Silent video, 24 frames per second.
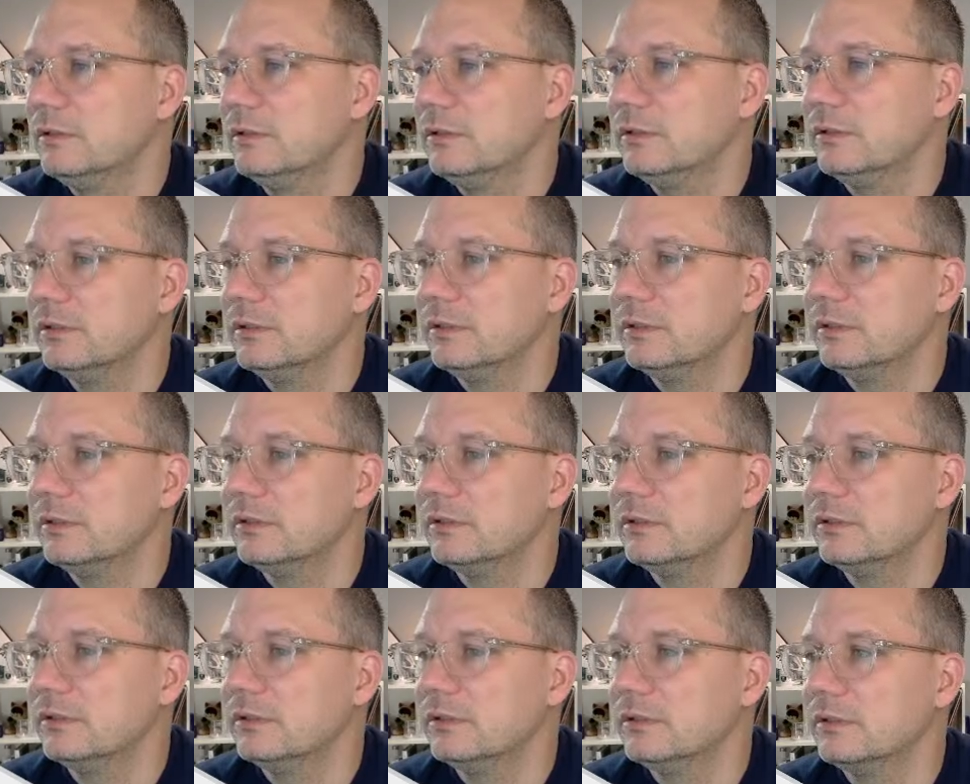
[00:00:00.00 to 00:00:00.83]

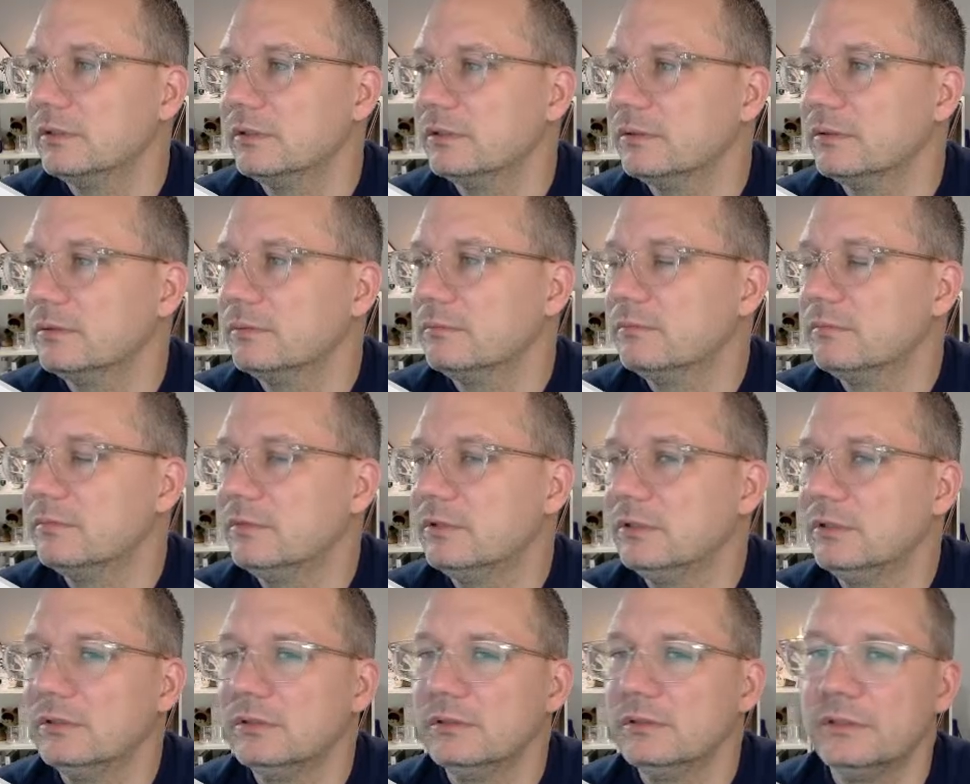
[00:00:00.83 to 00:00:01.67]
And
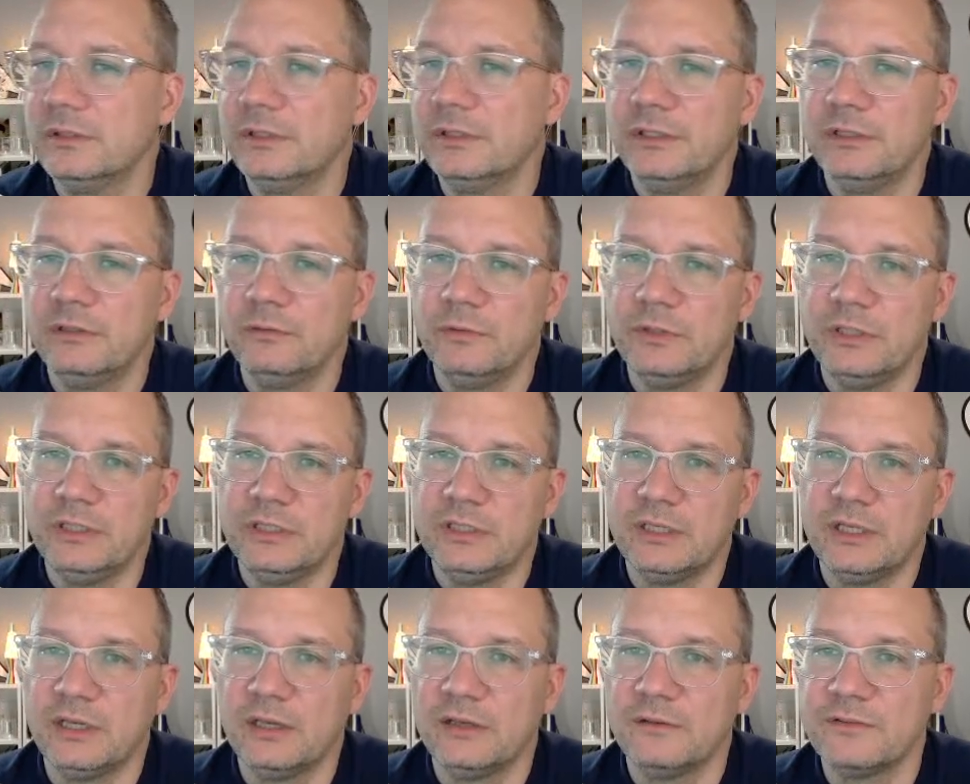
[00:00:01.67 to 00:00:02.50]
then we need
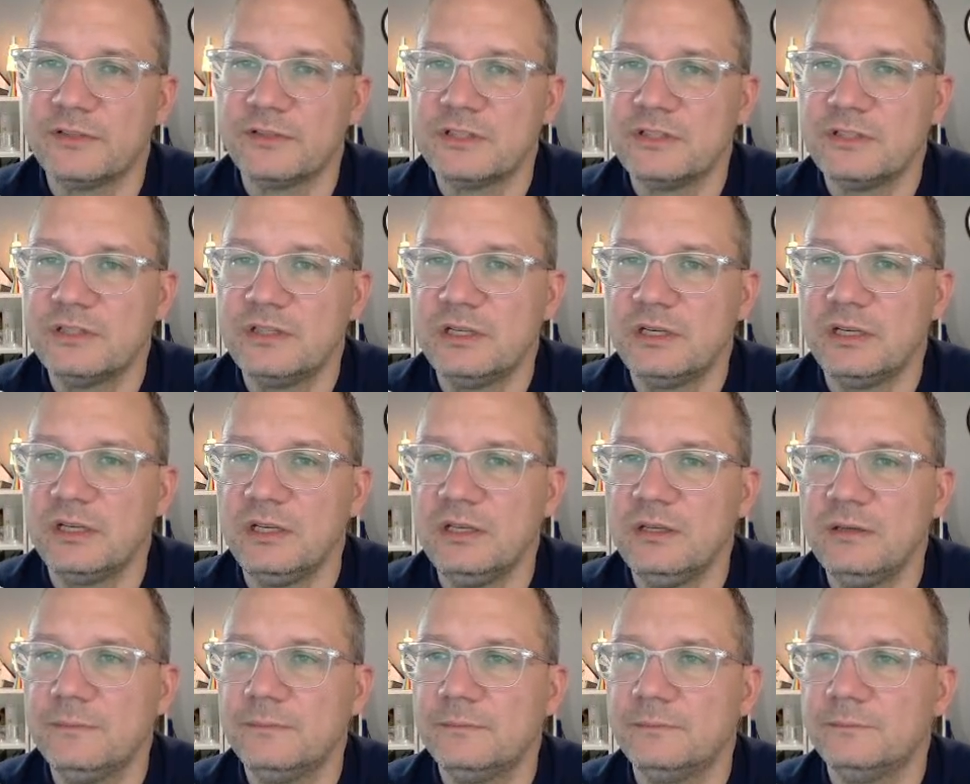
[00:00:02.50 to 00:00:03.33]
to have
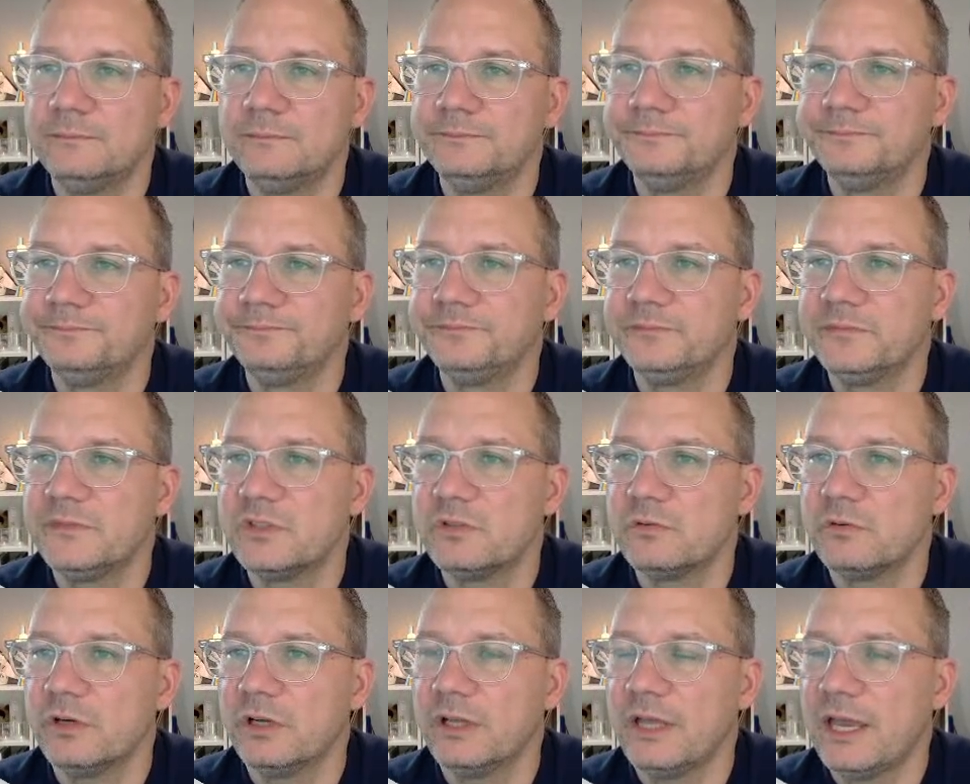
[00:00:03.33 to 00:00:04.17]
city.
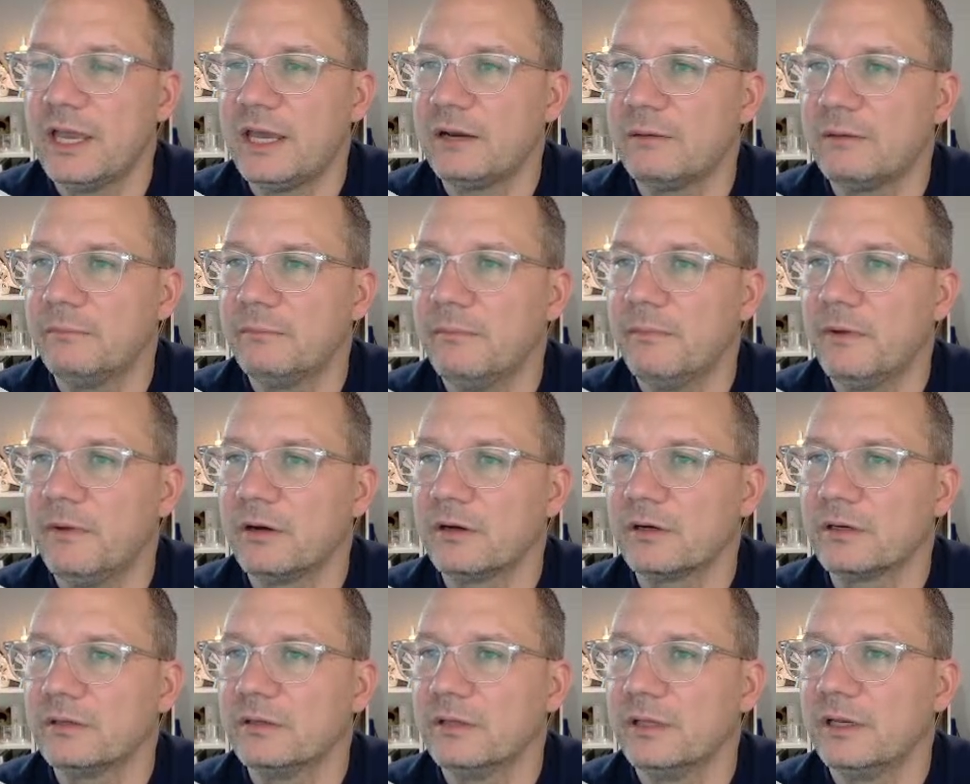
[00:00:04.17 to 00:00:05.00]
So I'll add a
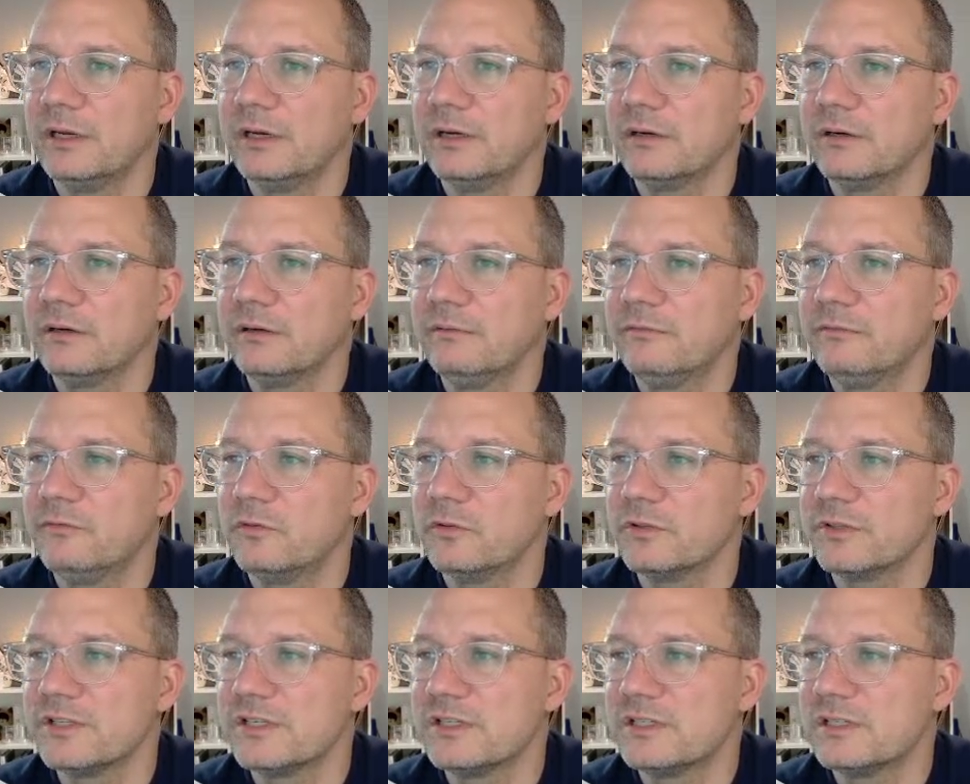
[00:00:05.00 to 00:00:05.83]
mark layer for
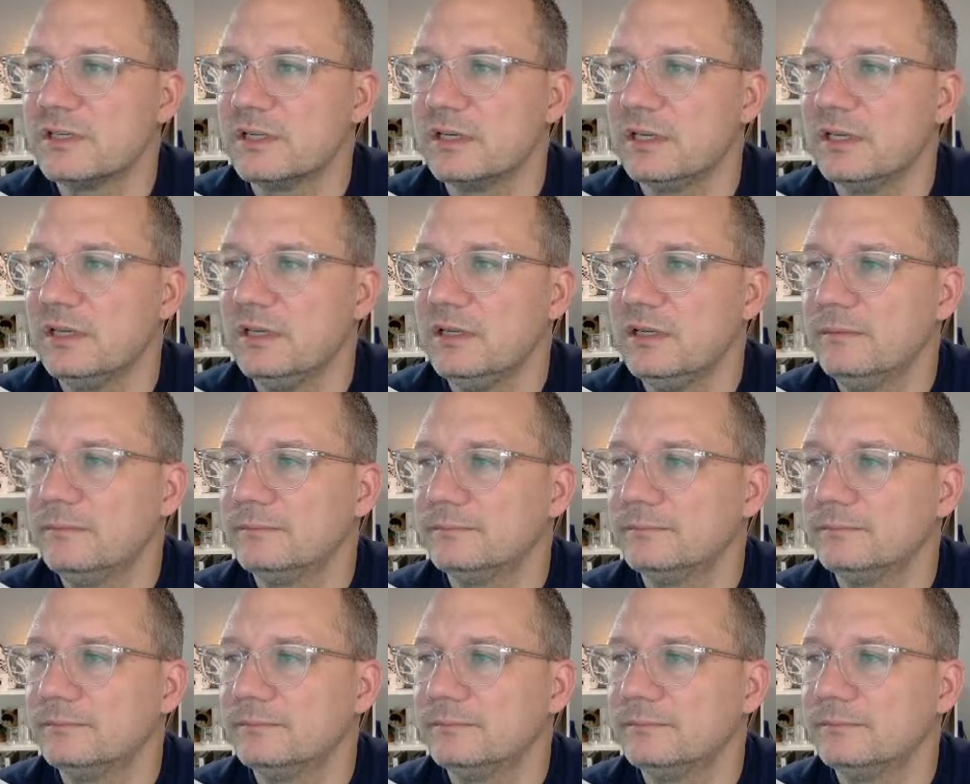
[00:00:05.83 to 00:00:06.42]
city.